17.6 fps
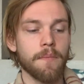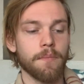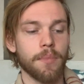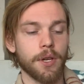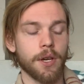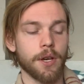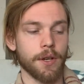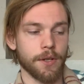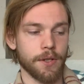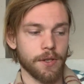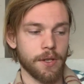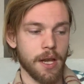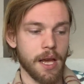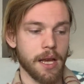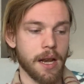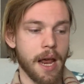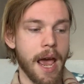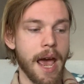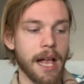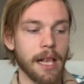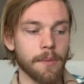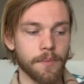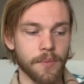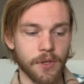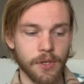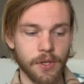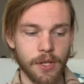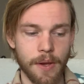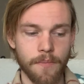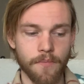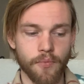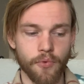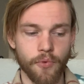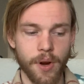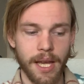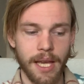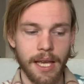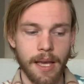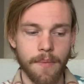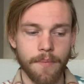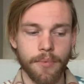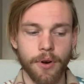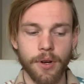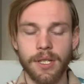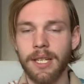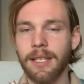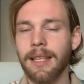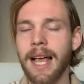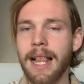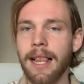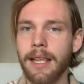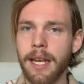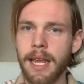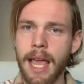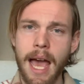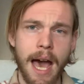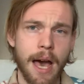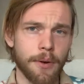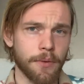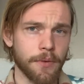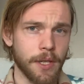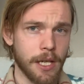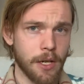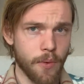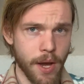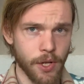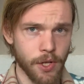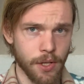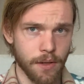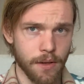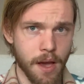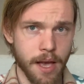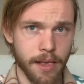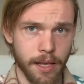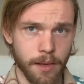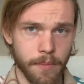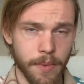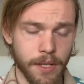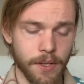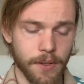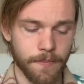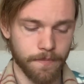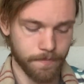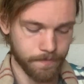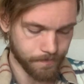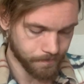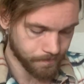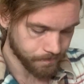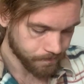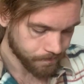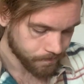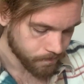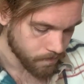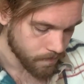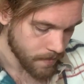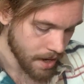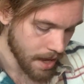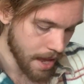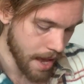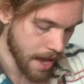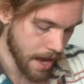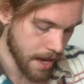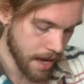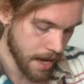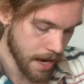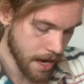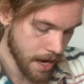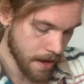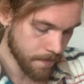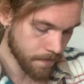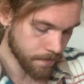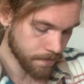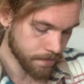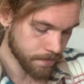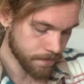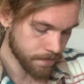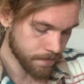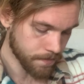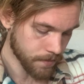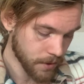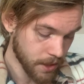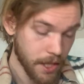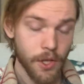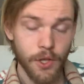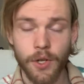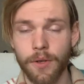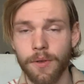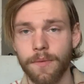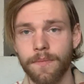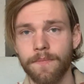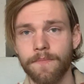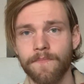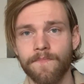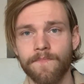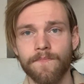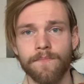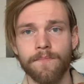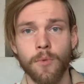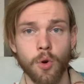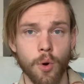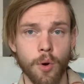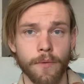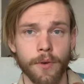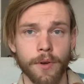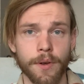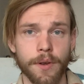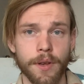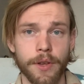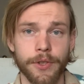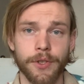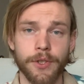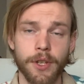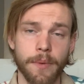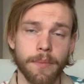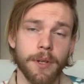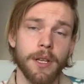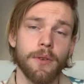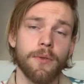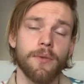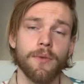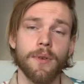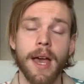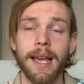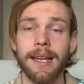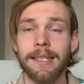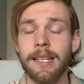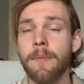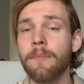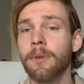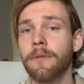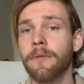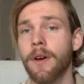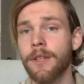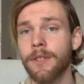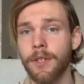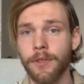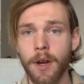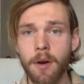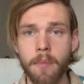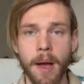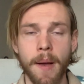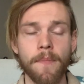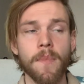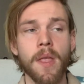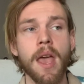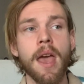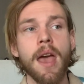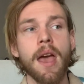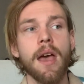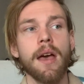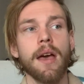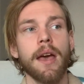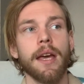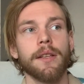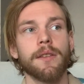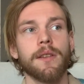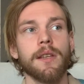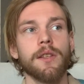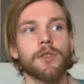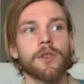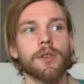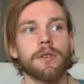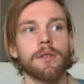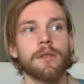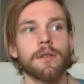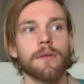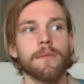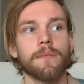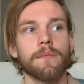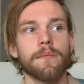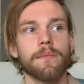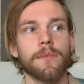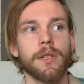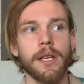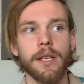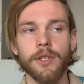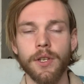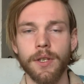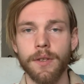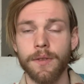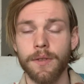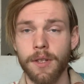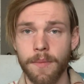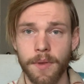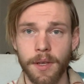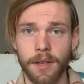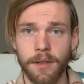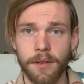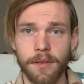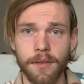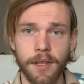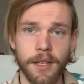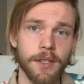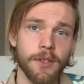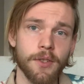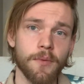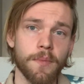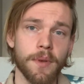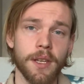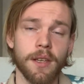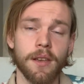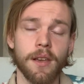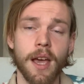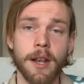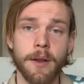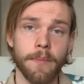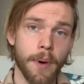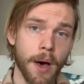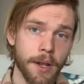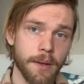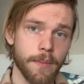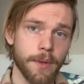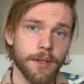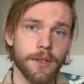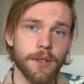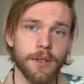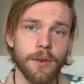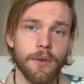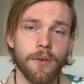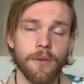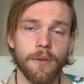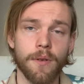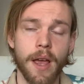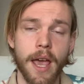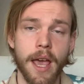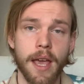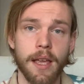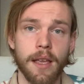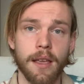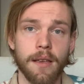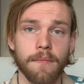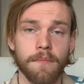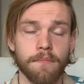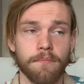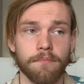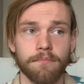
Because it helps bring personality out of the equation a little bit. A teacher, moreover, is somebody who exemplifies the Dharma. A teacher teaching something needs to be an embodiment or a